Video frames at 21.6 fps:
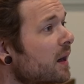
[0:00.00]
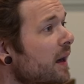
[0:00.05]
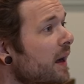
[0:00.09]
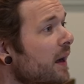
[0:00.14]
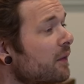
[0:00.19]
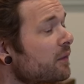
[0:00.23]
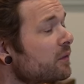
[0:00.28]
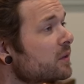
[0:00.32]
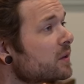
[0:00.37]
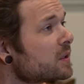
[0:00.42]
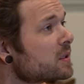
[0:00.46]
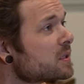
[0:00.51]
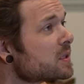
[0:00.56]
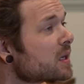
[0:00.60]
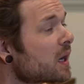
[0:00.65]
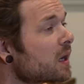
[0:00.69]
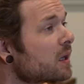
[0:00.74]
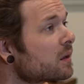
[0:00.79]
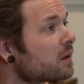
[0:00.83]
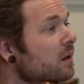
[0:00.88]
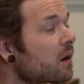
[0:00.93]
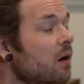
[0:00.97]
have to
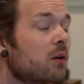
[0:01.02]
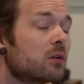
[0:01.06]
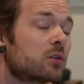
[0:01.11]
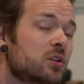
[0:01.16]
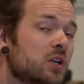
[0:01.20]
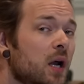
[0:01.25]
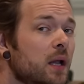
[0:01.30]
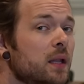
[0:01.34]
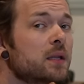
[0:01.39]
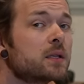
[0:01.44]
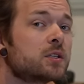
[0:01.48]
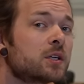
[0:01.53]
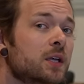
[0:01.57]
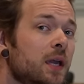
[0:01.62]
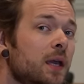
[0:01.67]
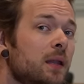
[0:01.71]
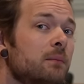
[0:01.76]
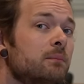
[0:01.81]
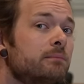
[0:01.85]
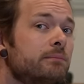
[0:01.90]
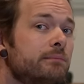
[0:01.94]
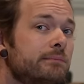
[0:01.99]
start the whole challenge
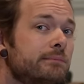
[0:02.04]
again.